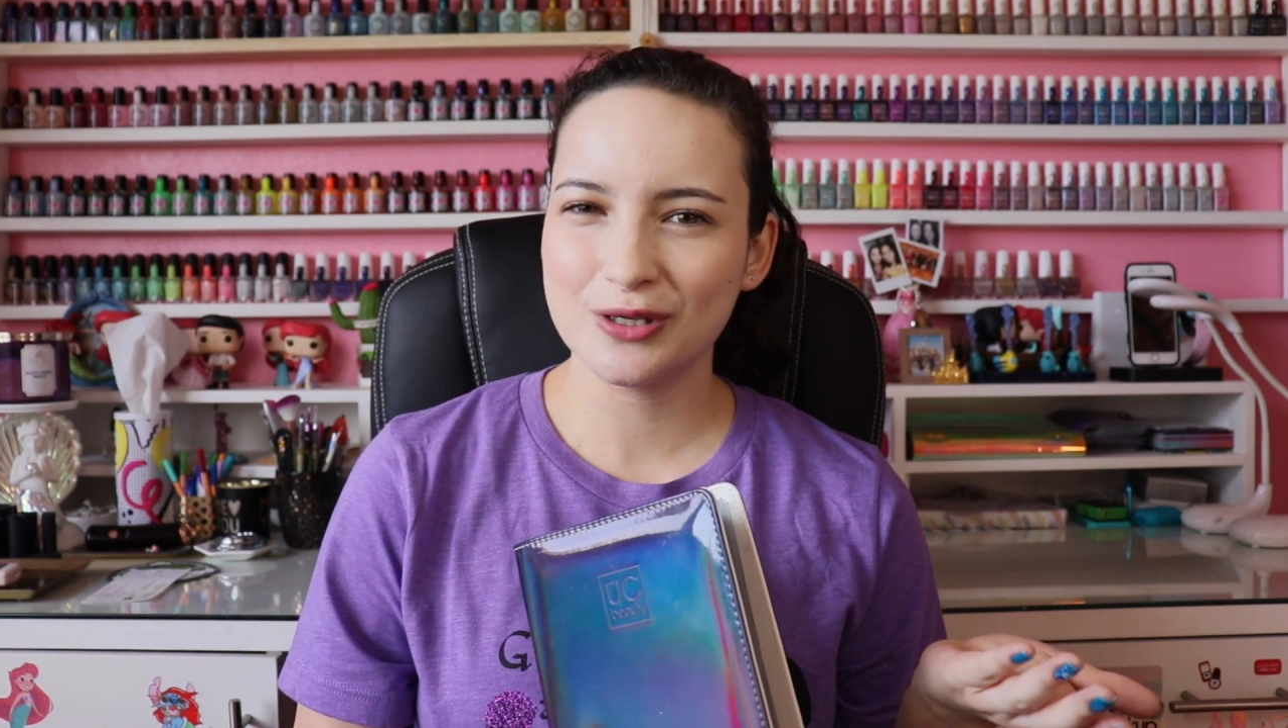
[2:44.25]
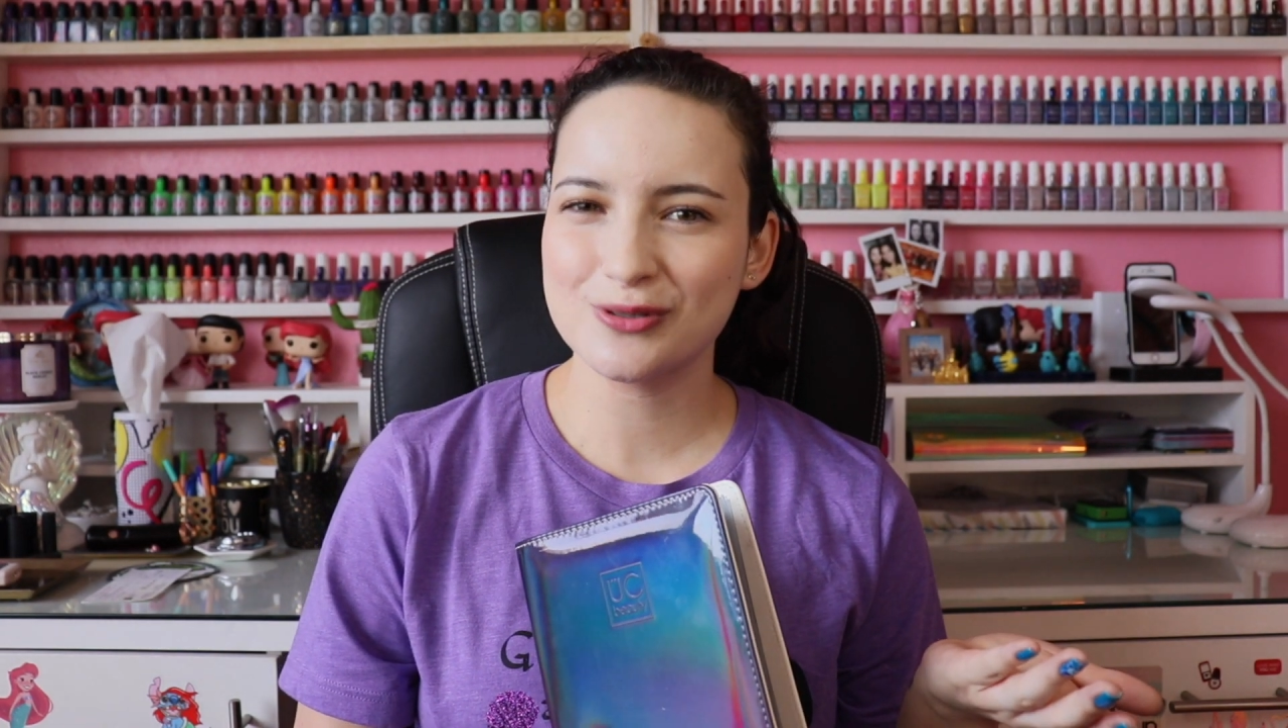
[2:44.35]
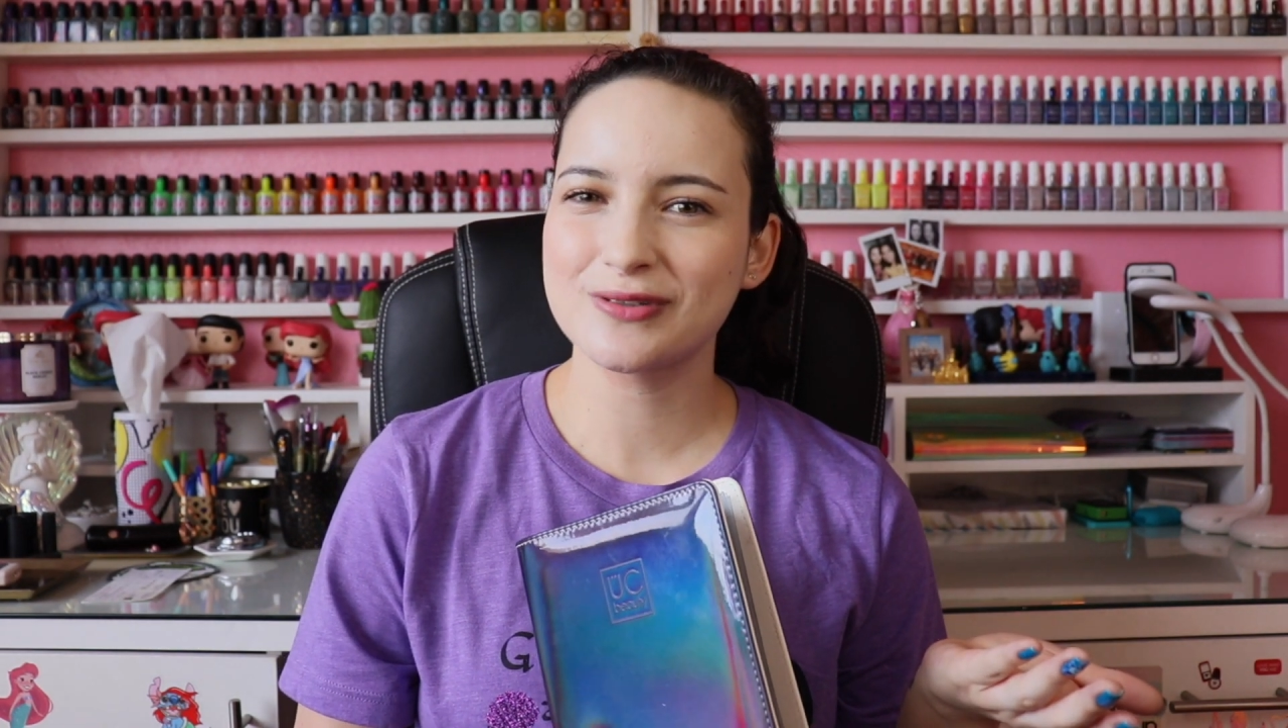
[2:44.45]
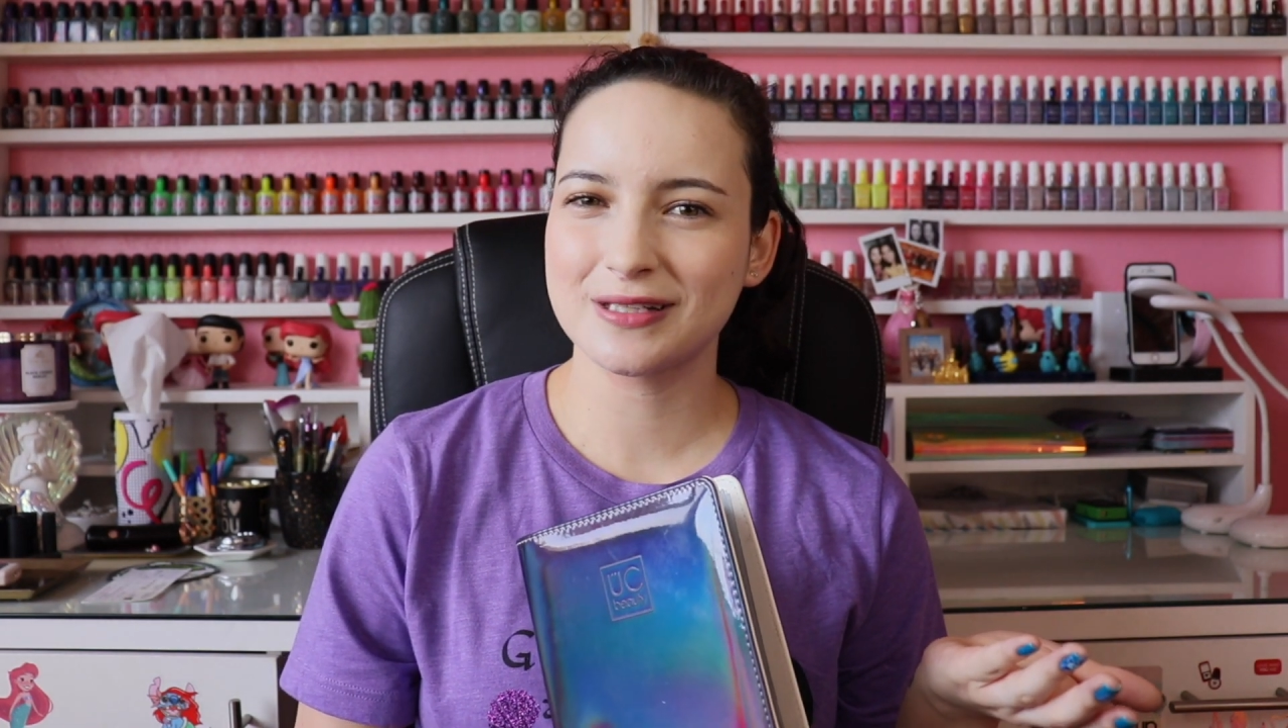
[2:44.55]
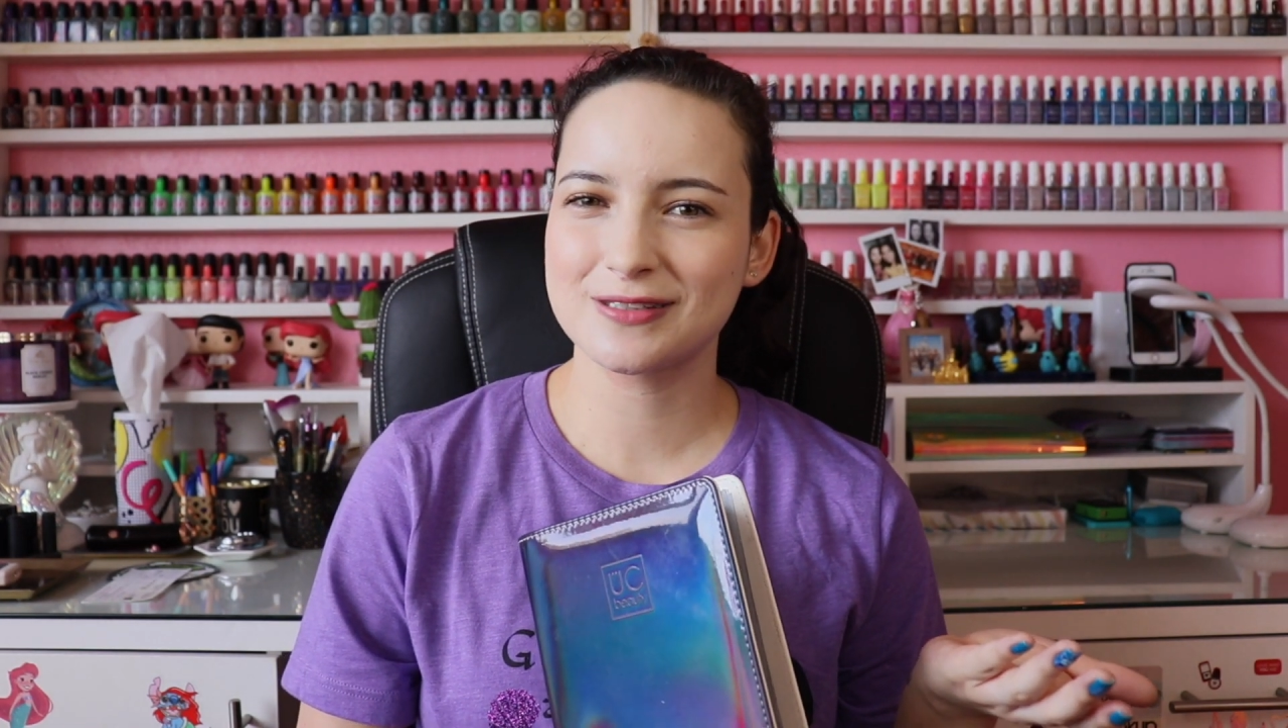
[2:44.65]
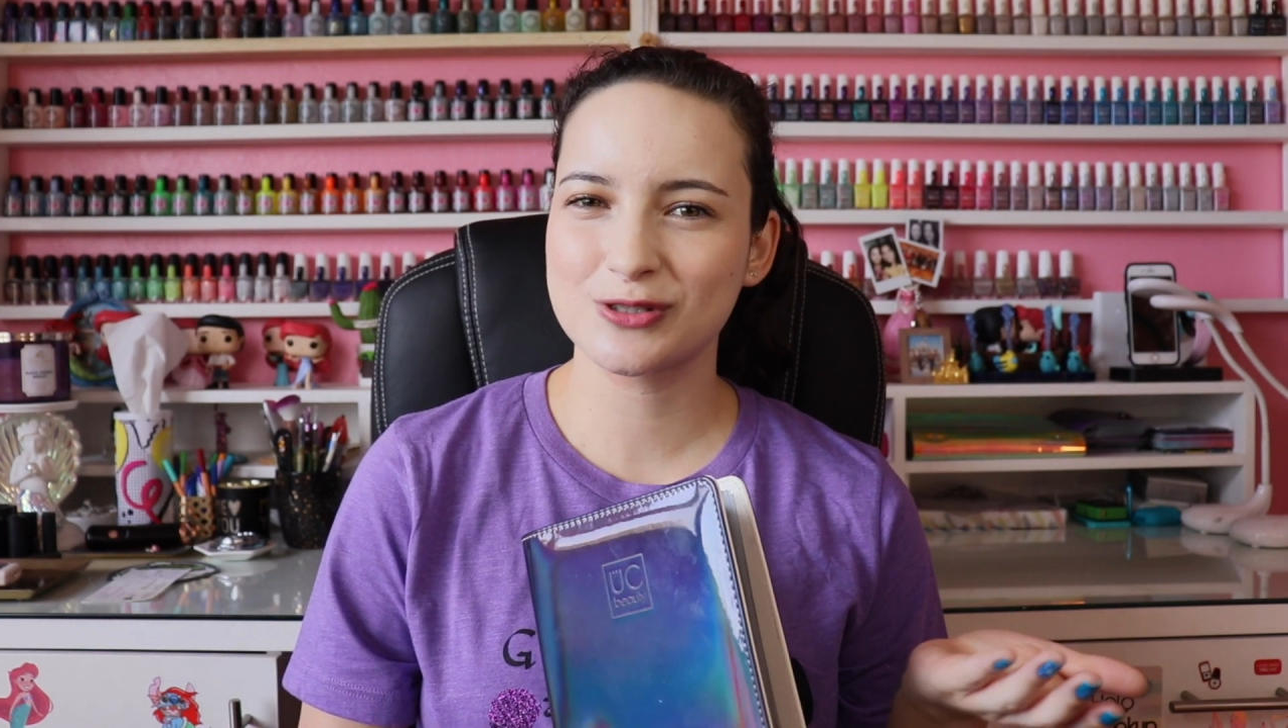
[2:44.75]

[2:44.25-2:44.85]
use at